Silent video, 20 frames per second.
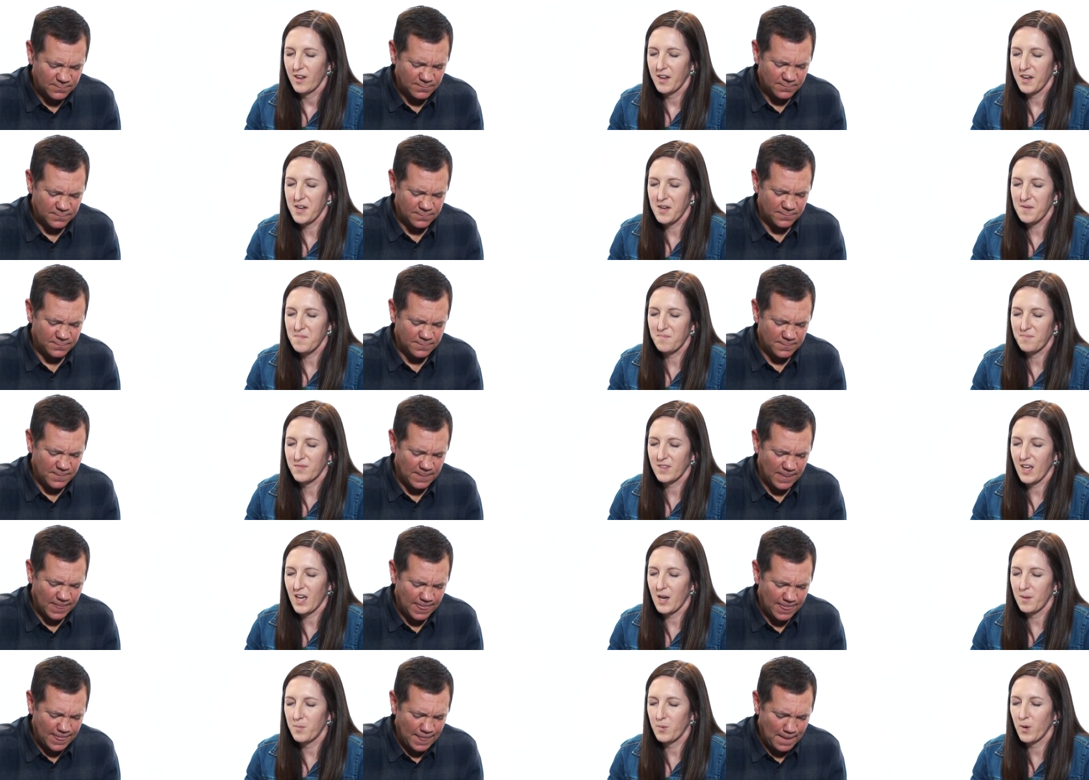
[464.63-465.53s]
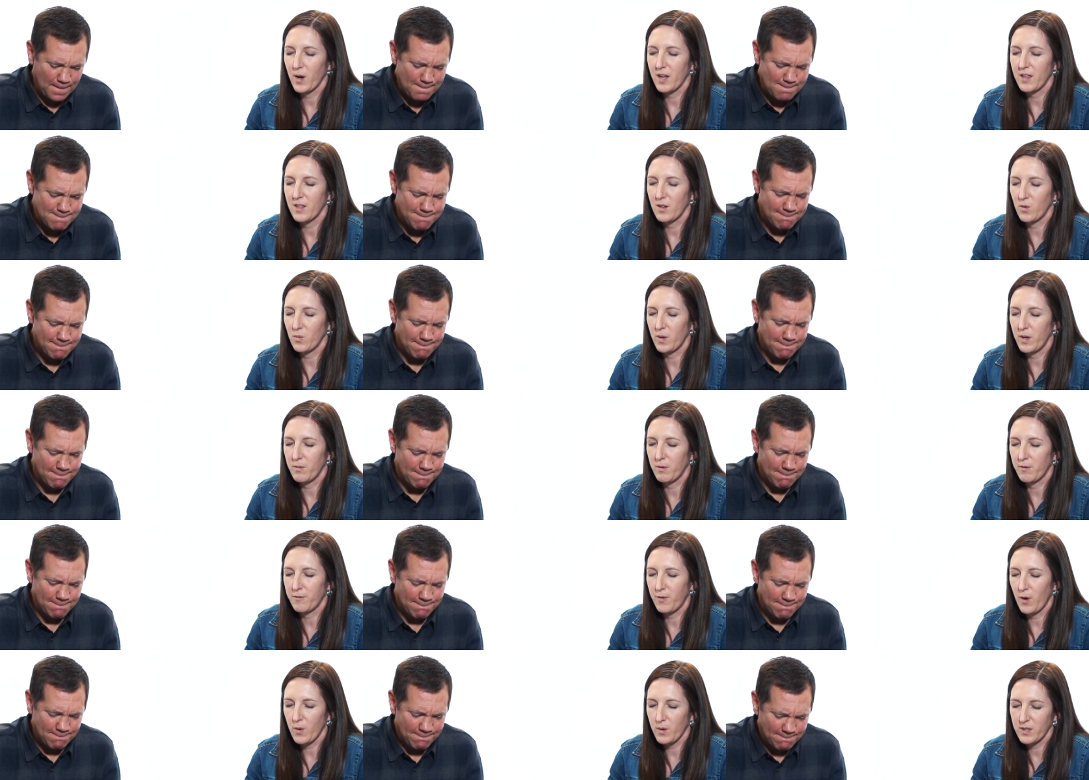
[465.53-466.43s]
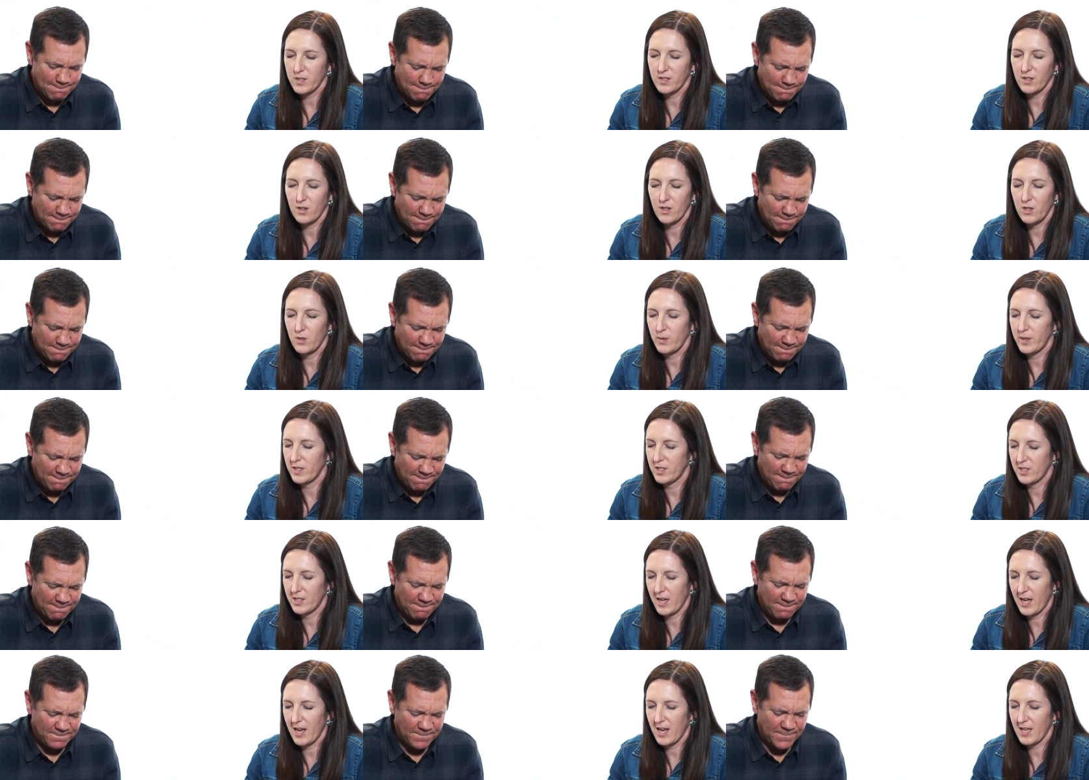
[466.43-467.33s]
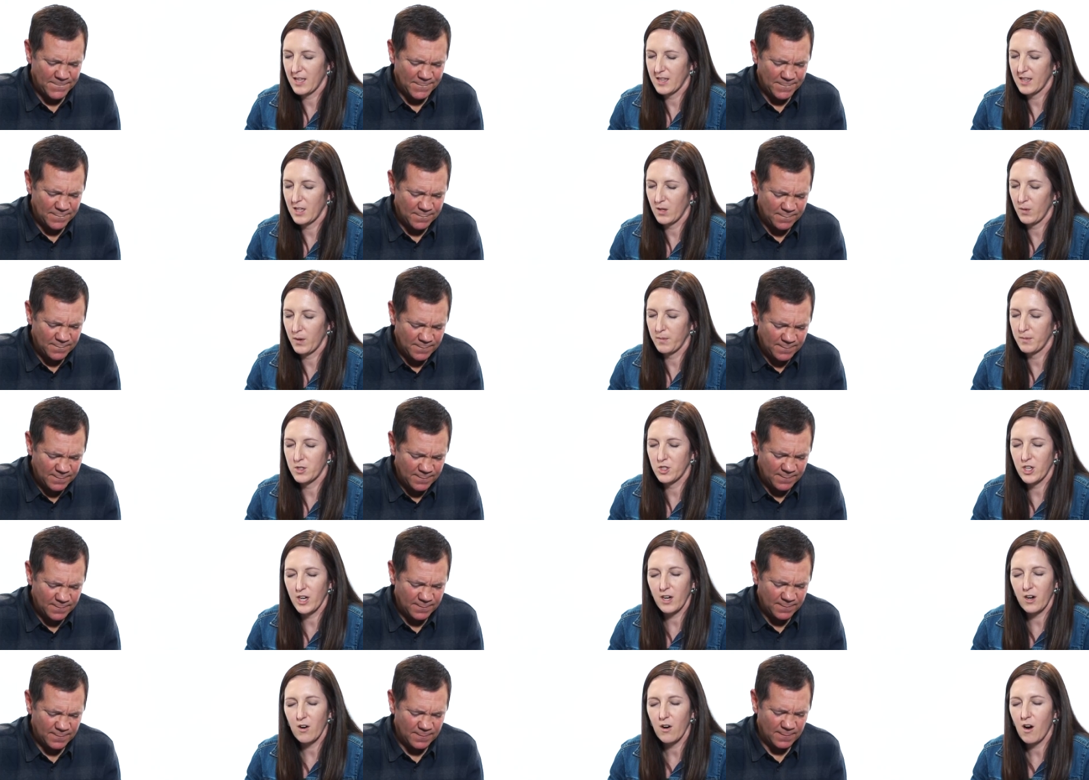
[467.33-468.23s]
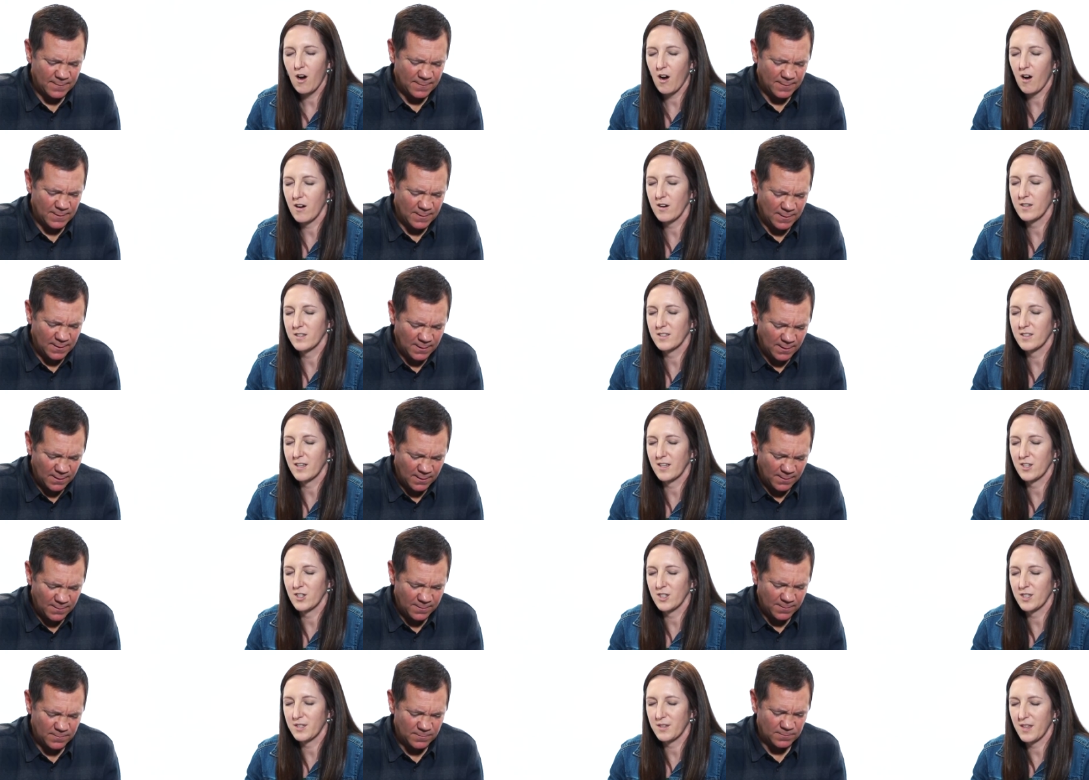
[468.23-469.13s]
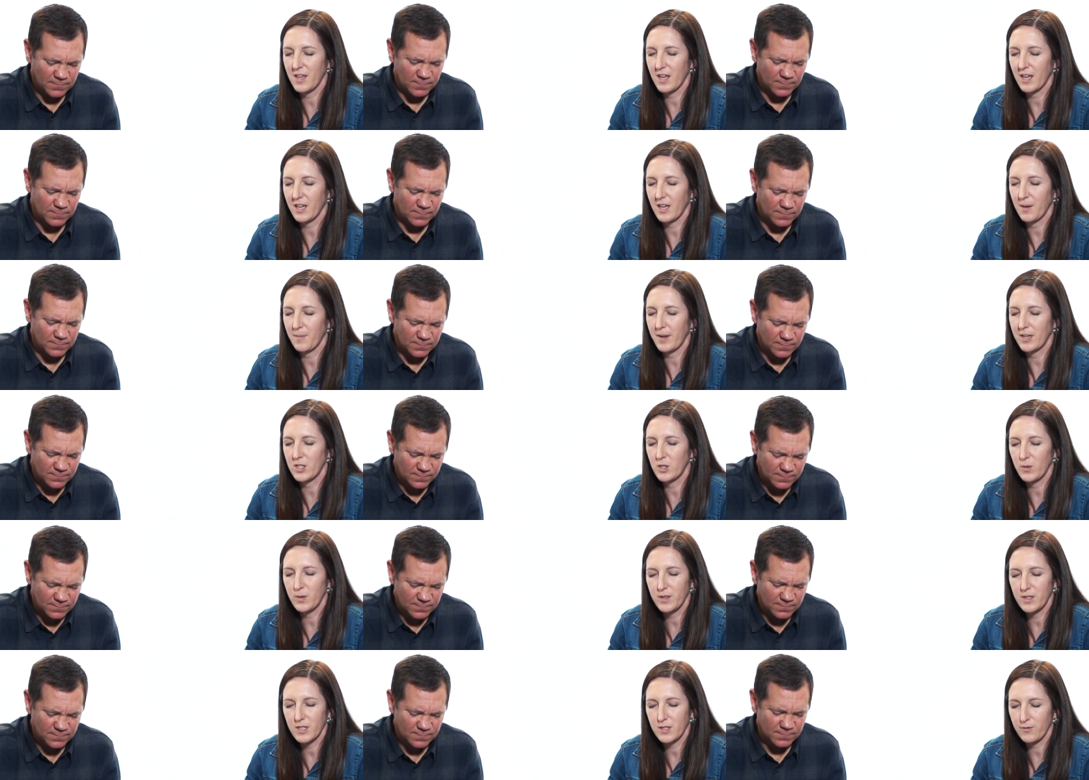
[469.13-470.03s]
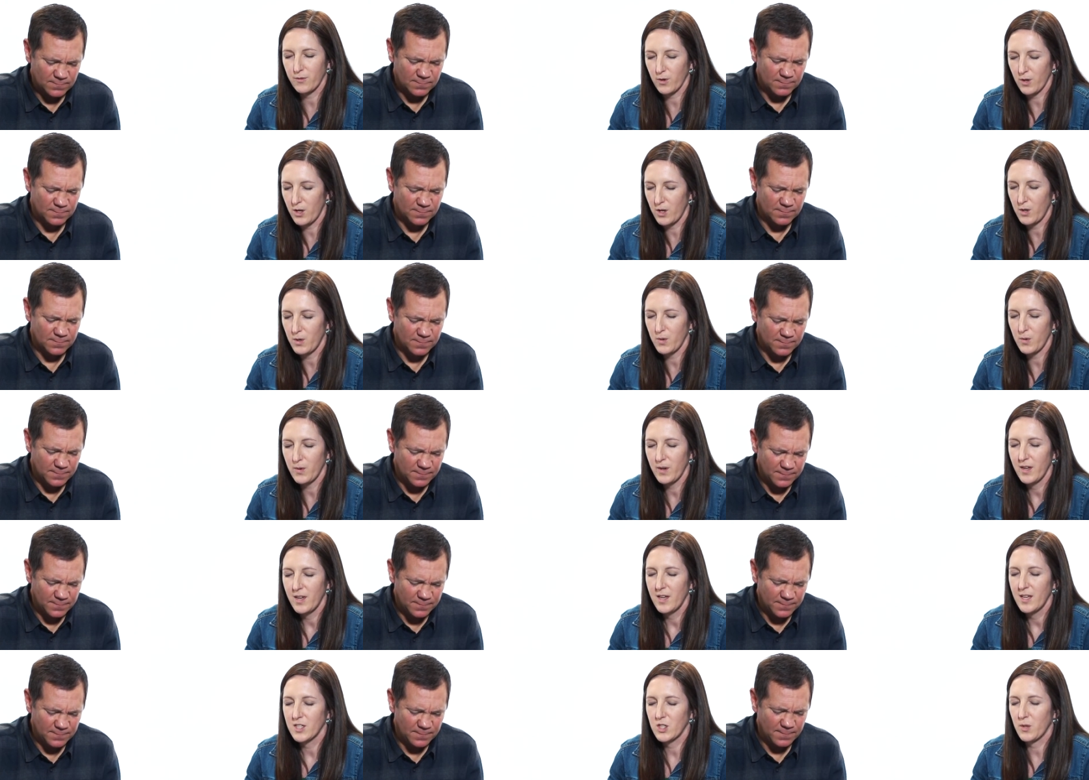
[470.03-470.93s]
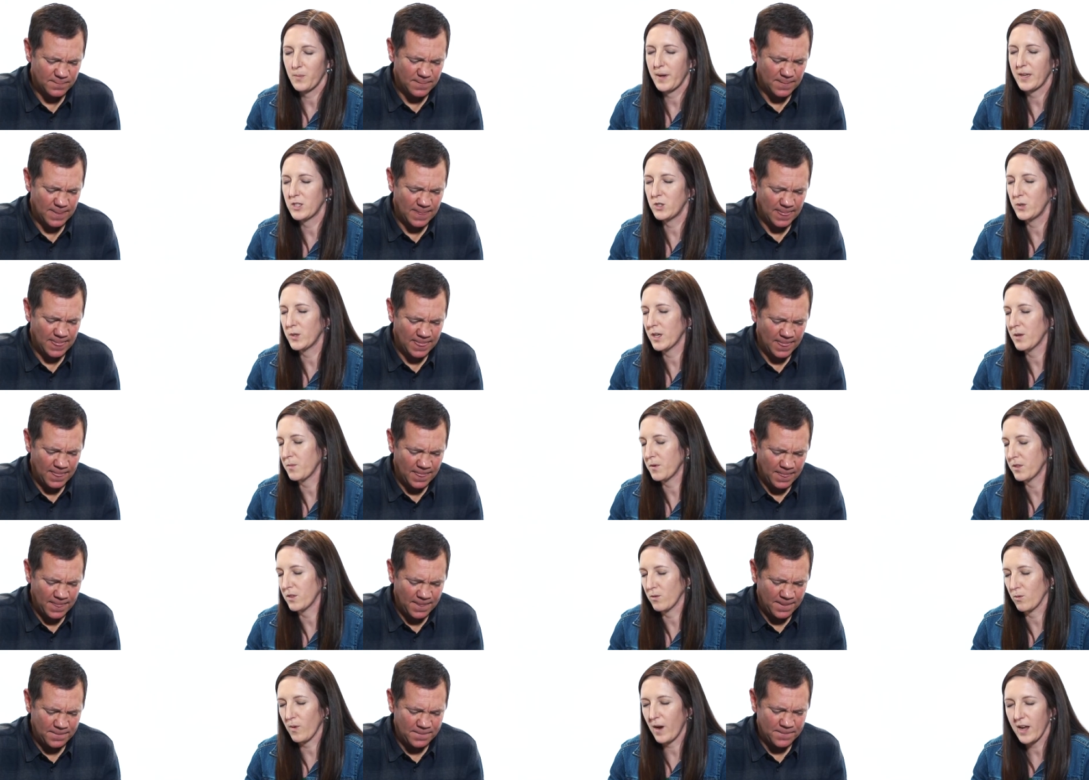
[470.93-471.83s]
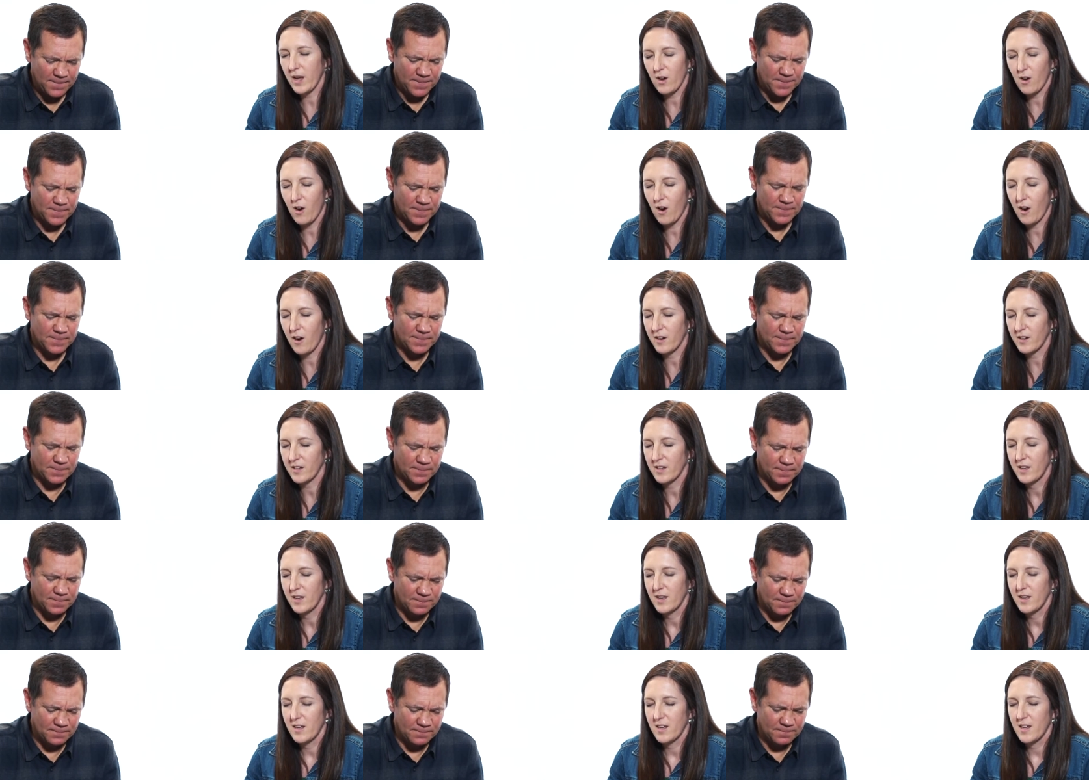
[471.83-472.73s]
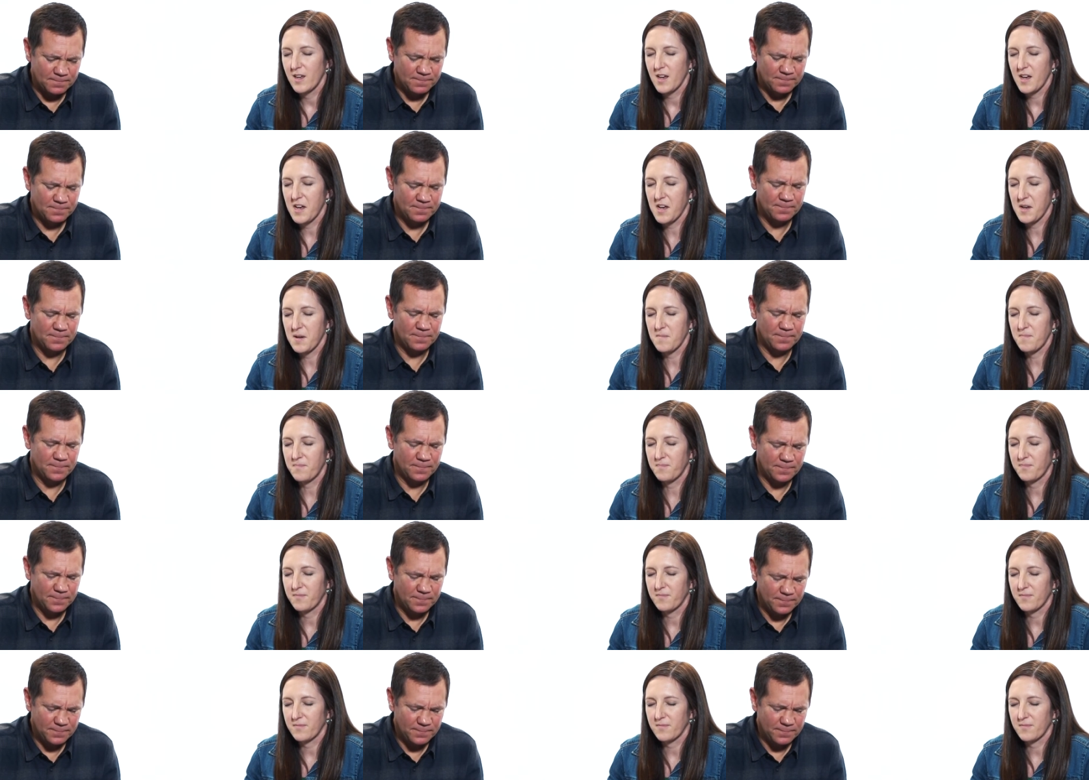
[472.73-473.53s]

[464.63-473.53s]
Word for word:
Speaker 1: Um, God, I pray that we would focus on you each day, that we would check our hearts and just think, Am I doing this for you? So, am I doing it with the right heart? Mm. Um,